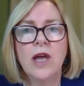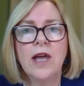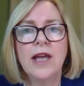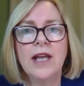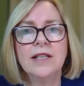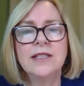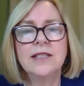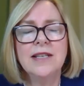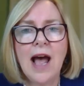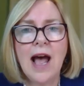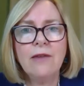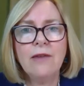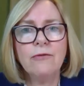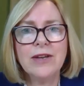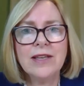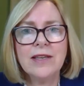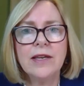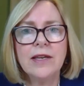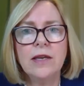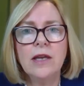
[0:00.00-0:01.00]
It's not
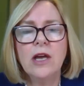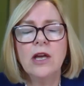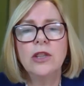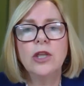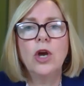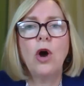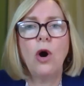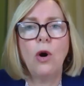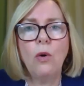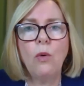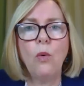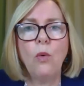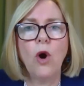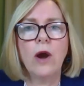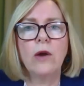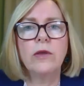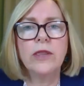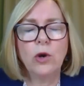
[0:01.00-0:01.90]
really the Cold War.